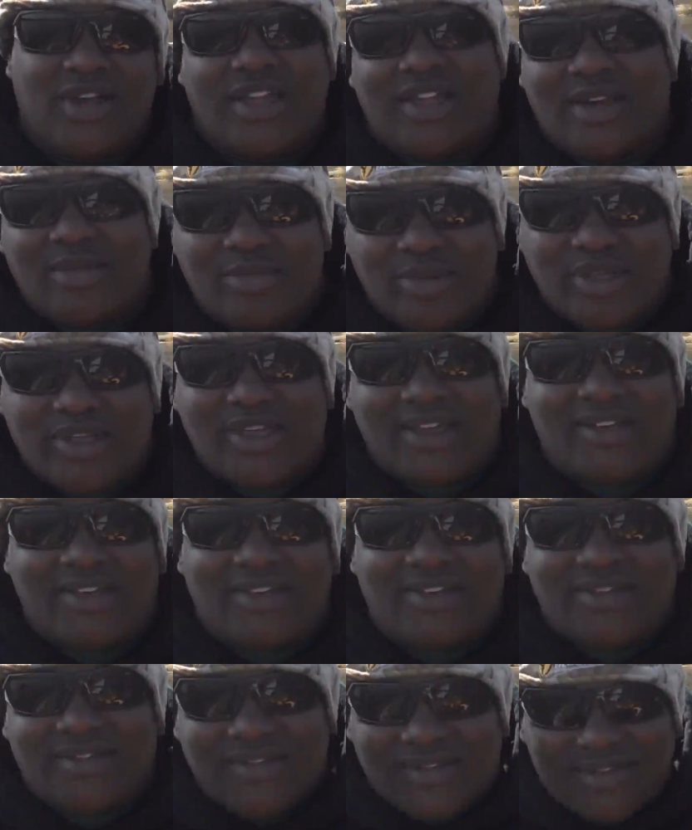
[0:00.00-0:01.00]
I got a big head
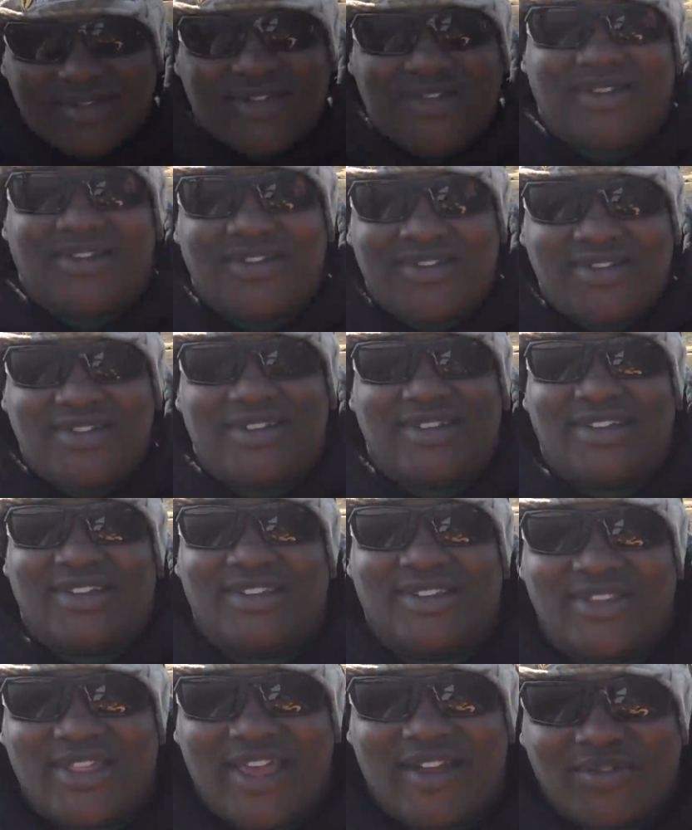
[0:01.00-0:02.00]
and
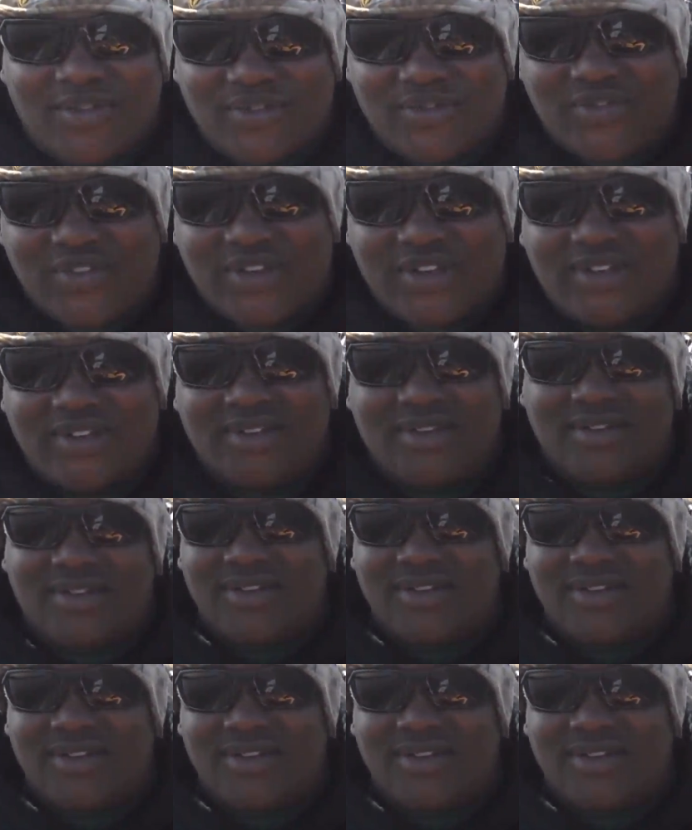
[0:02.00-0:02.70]
they have to fit it.